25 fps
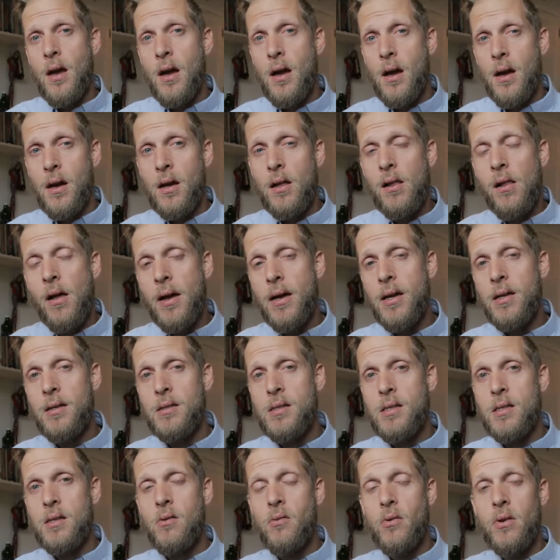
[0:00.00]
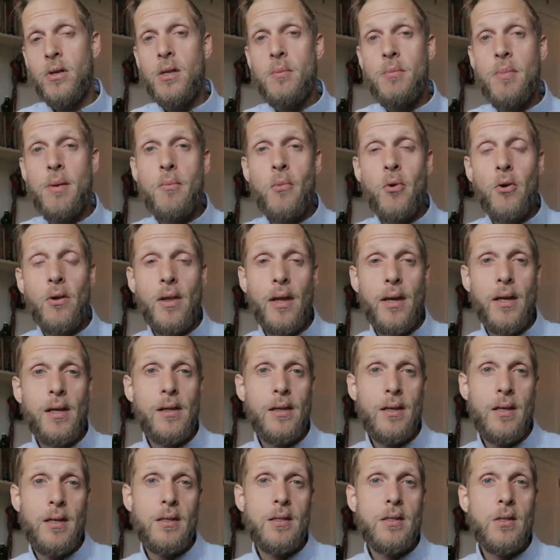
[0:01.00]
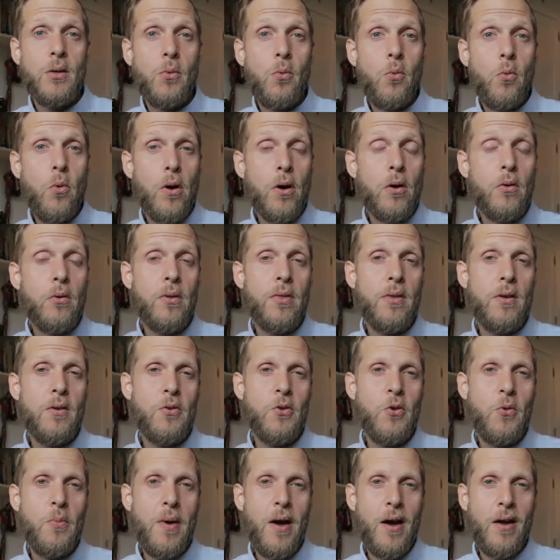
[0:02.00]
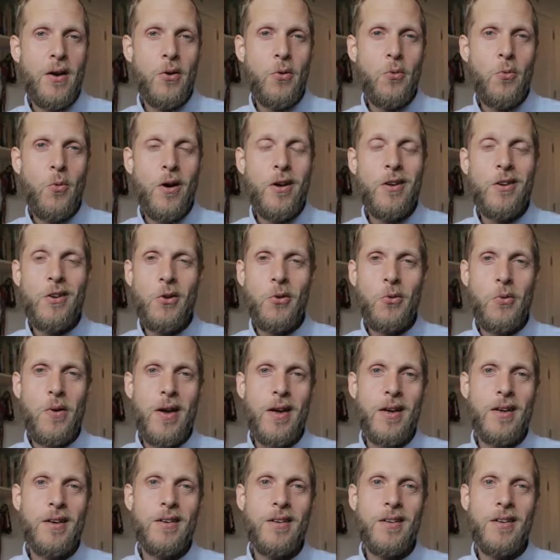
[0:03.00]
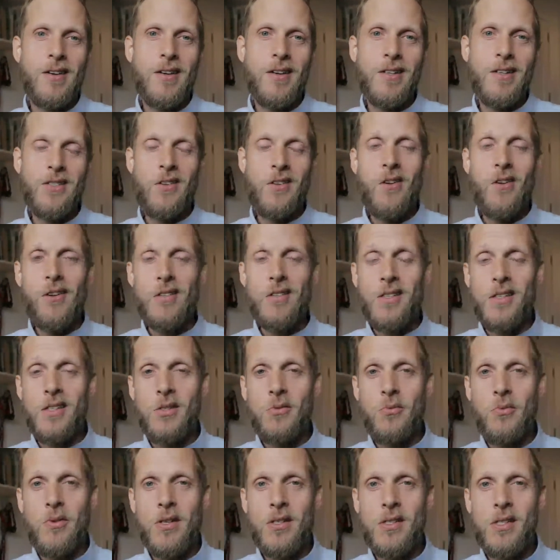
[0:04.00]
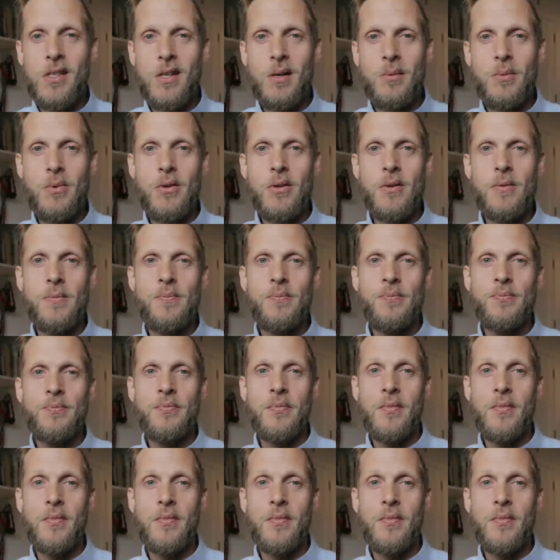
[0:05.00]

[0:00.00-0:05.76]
a client's going to be more likely to work with you no matter what your rate, as long as it's reasonable.